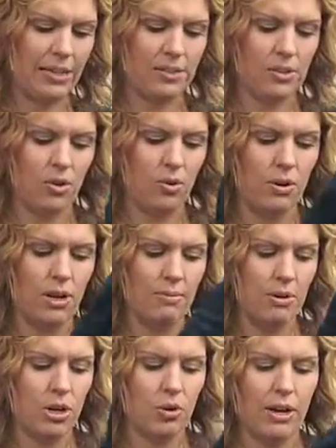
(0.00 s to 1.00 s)
So
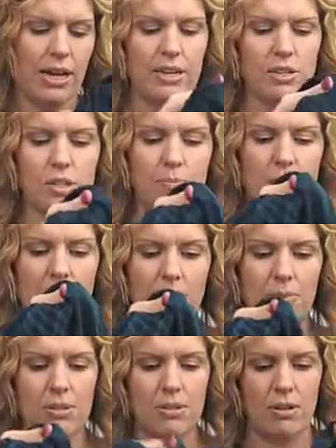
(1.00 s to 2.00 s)
I'm going to go ahead and just
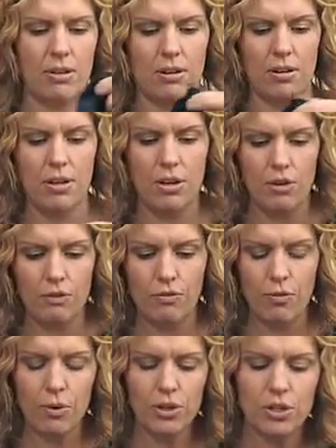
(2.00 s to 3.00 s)
pop this on
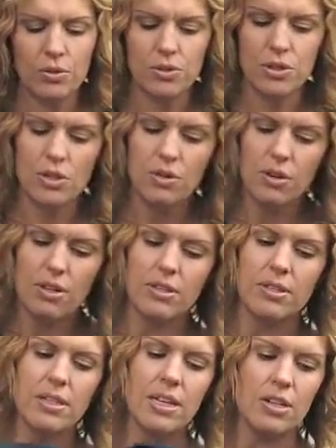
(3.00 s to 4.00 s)
for you so you can
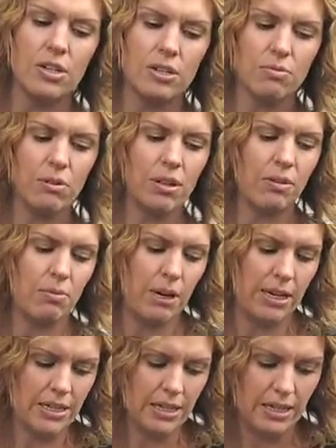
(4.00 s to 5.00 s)
see just really
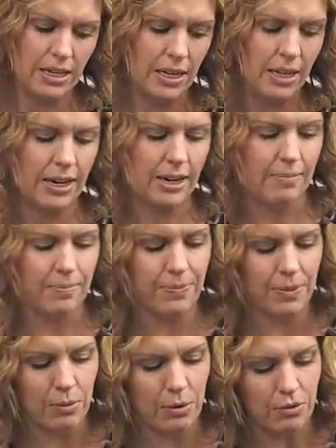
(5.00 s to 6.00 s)
what, um,
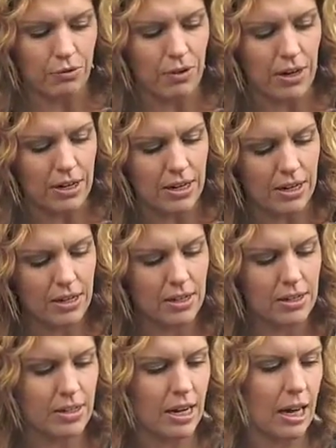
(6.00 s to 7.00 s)
what a fun
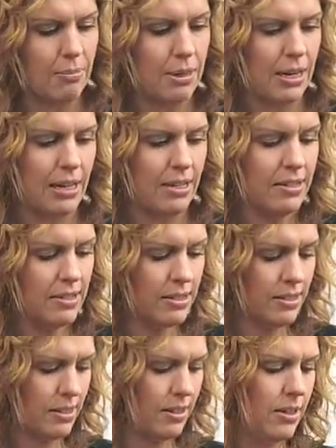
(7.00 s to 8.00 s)
top it
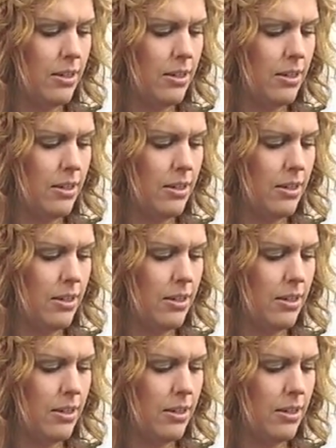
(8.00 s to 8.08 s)
is.